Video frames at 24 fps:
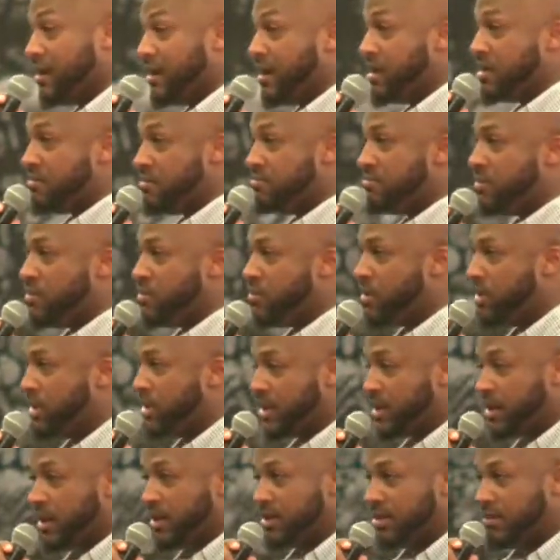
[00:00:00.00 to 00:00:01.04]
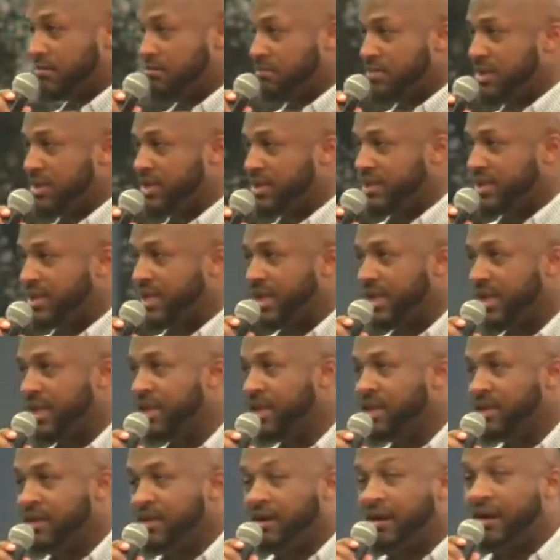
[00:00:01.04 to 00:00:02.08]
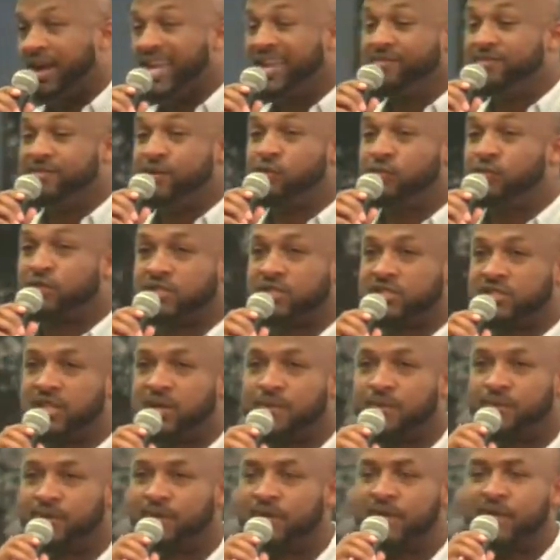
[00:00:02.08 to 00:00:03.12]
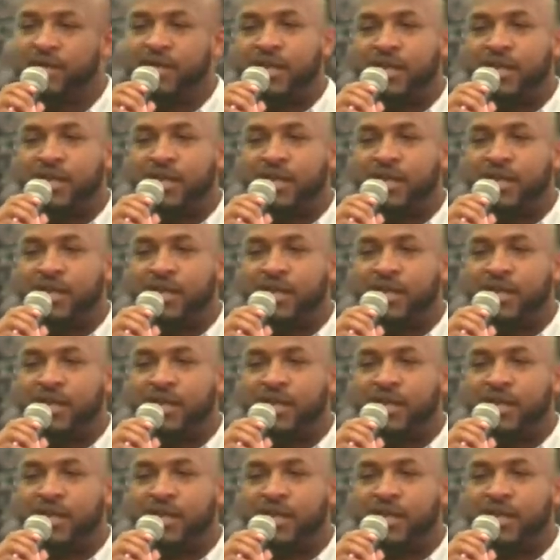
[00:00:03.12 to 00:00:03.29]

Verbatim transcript: or in the morning or in the midday or even over supper.